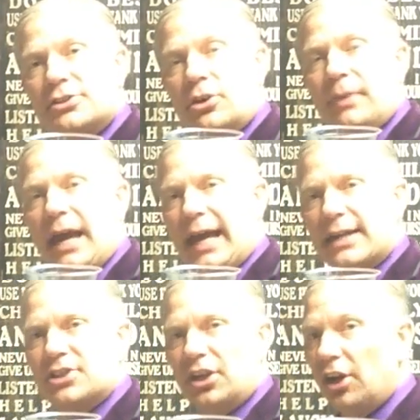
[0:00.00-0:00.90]
soap that
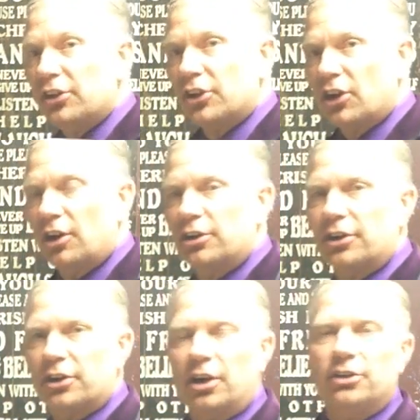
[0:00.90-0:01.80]
has a color guard
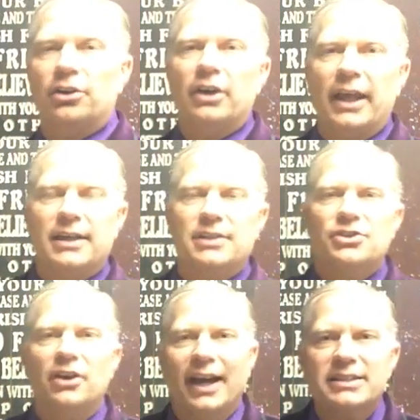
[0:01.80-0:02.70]
or a color
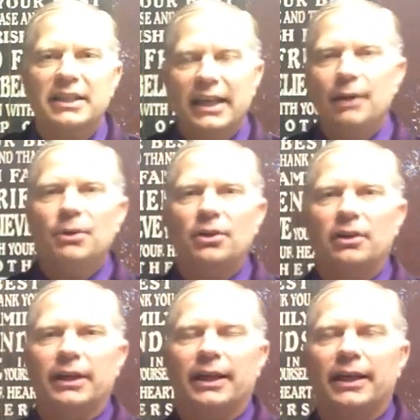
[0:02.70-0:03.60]
enhancer, it has a
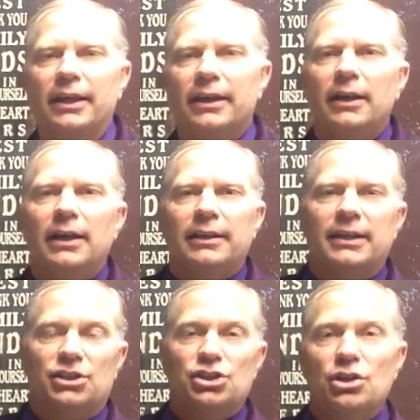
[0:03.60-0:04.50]
chemical in it
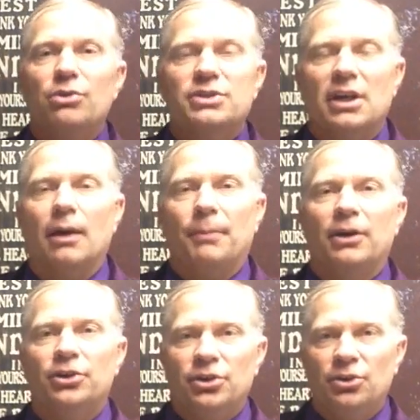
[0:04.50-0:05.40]
that shows up
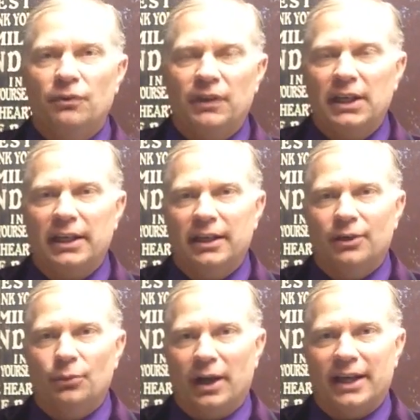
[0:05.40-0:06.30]
under UV
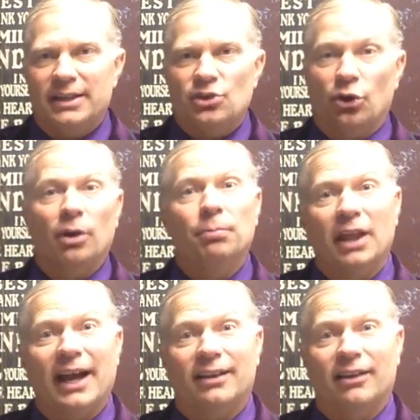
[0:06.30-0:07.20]
rays or a
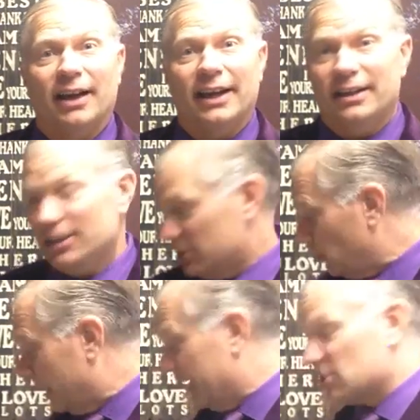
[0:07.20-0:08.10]
black light.
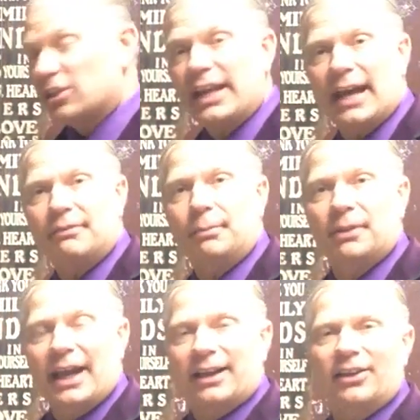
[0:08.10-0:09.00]
So I actually have a
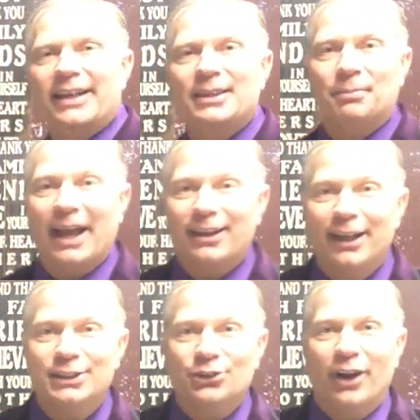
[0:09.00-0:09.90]
black light. The black
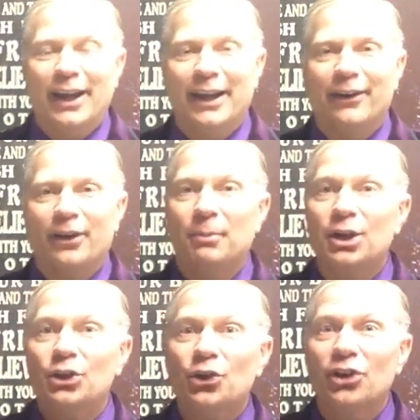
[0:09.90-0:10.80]
light's right here. And I'm going
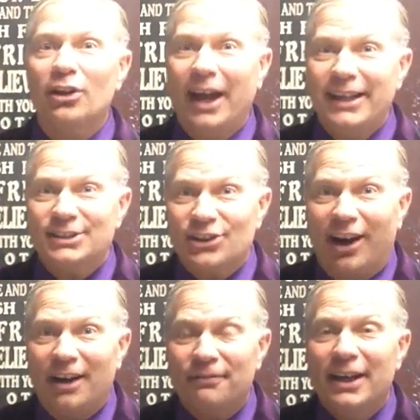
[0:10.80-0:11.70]
to turn the lights
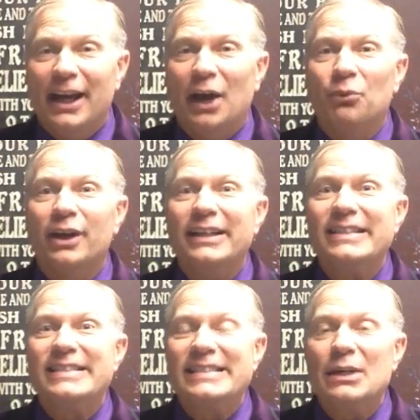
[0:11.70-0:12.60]
off and we're going to
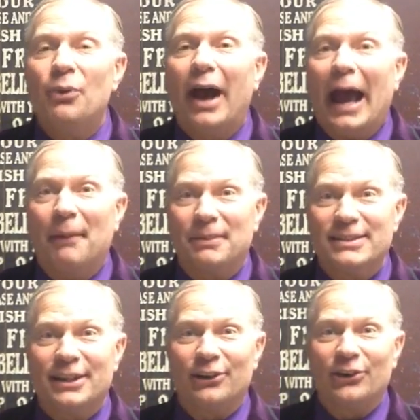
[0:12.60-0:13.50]
see what
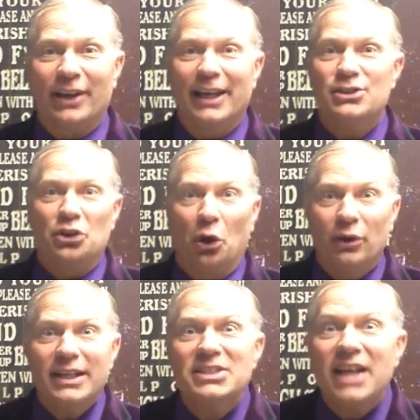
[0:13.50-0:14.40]
happens here, okay? So don't
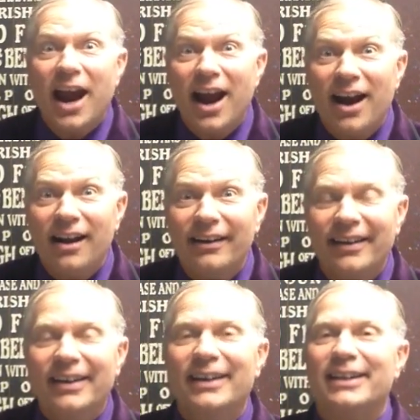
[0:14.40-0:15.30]
get scared
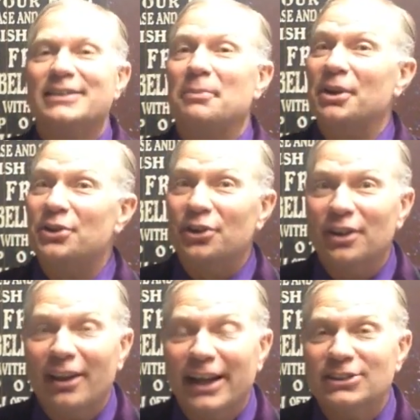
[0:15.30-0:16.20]
because I'm going to turn
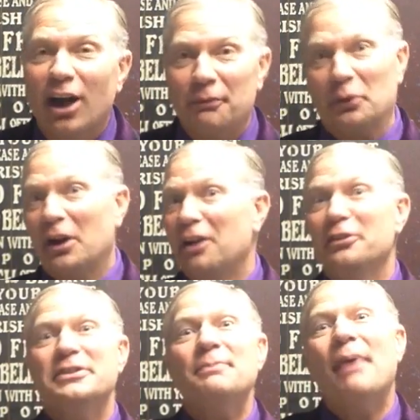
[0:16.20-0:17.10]
the lights off. We're not
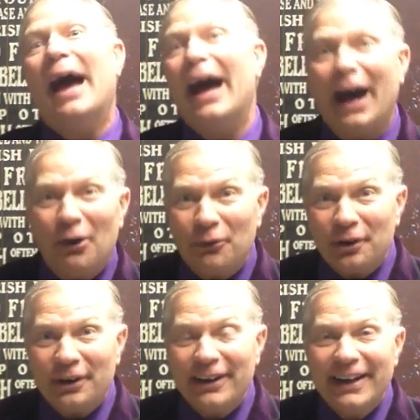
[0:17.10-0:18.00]
losing power
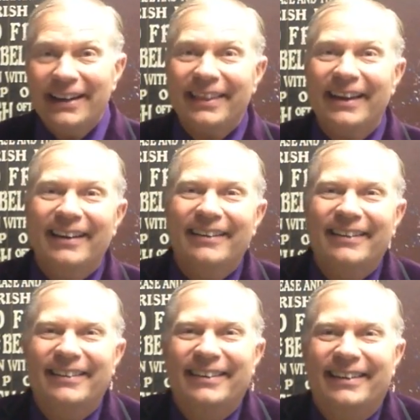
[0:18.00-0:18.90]
or anything.
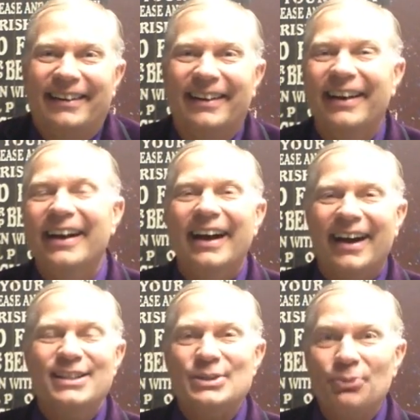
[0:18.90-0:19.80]

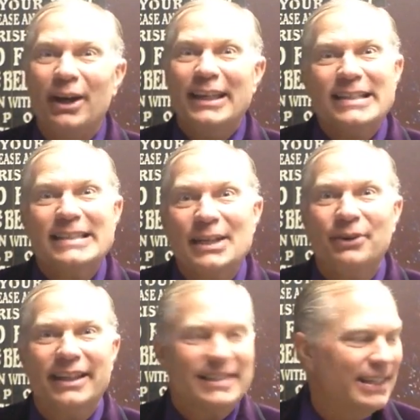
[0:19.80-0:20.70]
I just want you to see
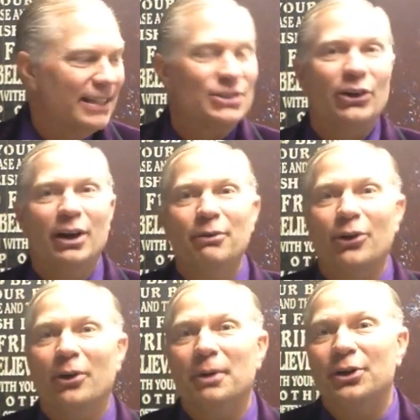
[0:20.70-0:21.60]
what this does. So here we
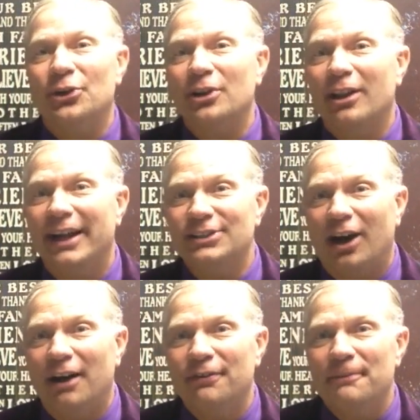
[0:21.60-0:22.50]
go. I'm going to turn the lights
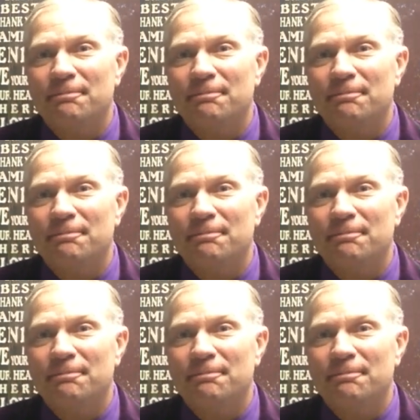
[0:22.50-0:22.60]
off.